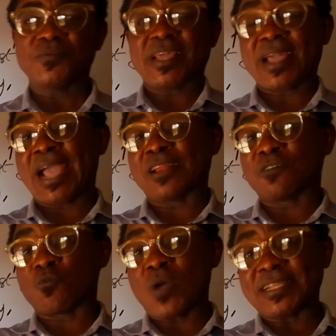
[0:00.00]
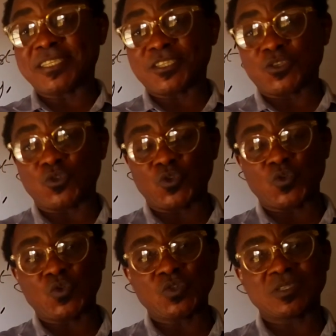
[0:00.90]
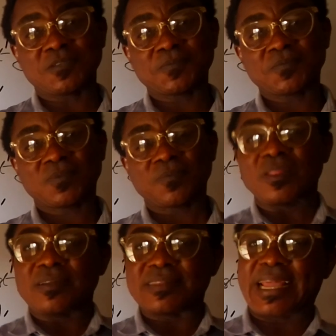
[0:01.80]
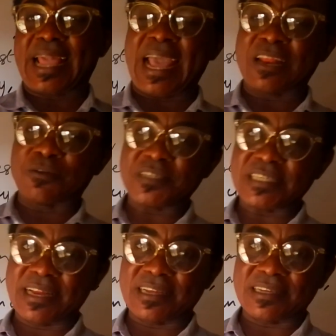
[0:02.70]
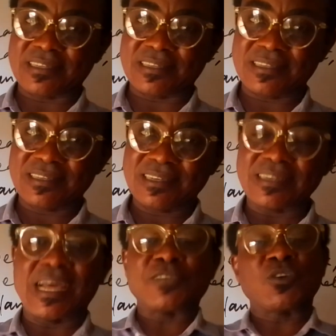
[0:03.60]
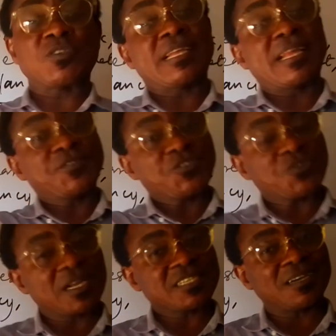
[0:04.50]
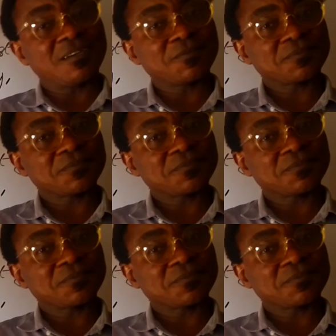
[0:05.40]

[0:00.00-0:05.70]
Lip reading: The kind of words you use, the kind of sentences. That's your sentence structure.